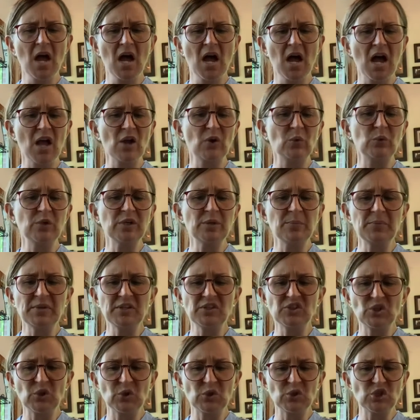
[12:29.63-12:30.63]
I wouldn't be
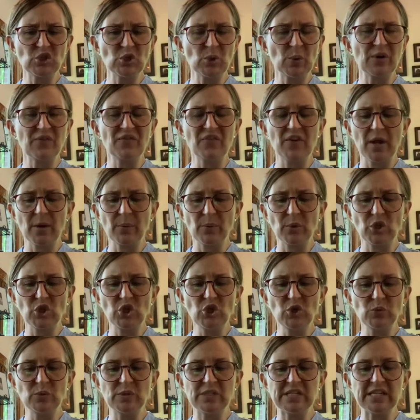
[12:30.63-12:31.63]
so sure if I were
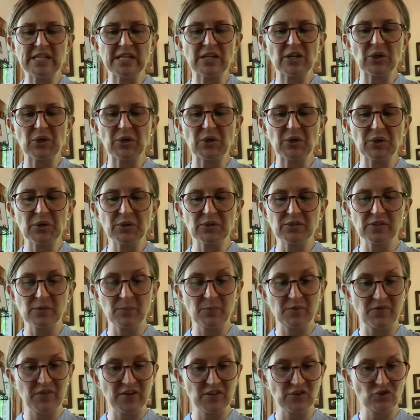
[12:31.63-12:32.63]
you, dear, said
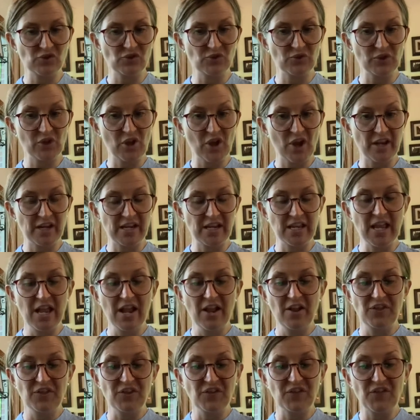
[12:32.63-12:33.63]
Professor Trelawney,
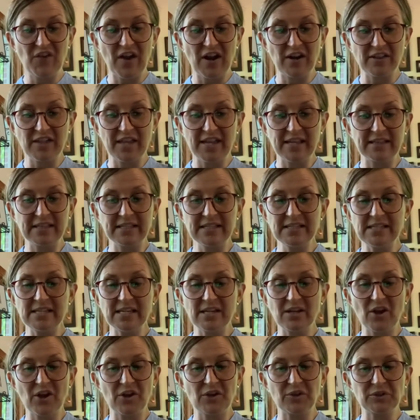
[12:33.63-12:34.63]
the firelight
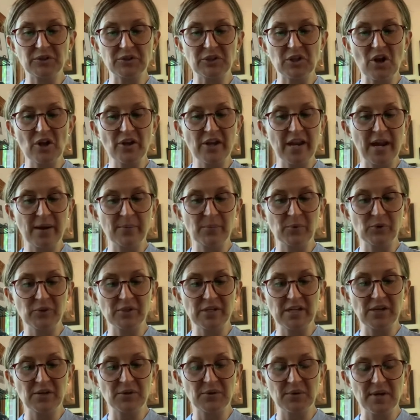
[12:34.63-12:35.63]
glinting on her long emerald
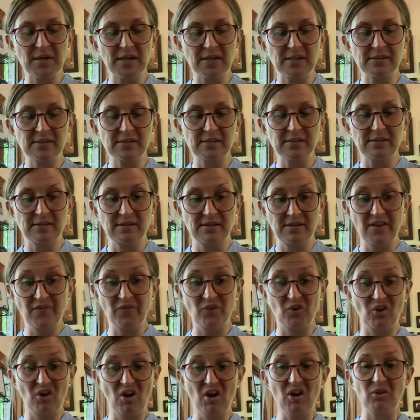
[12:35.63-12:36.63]
earrings.
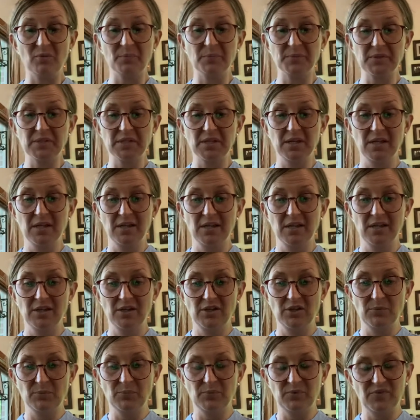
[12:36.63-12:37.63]
Neville gulped.
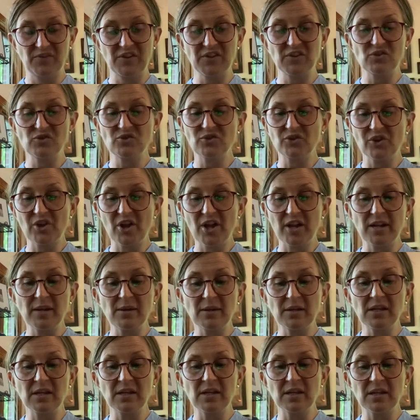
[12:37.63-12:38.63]
Professor Trelawney
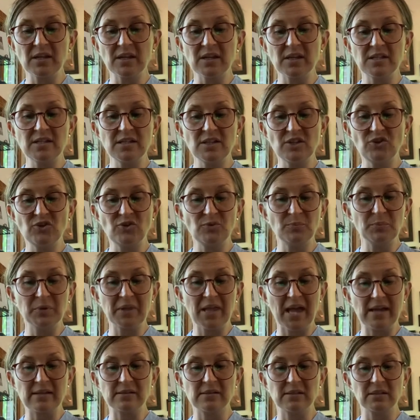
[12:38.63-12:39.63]
continued
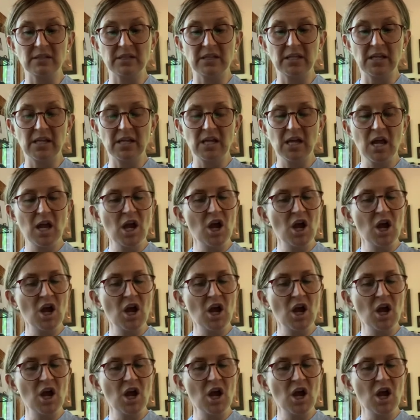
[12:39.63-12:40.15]
placidly,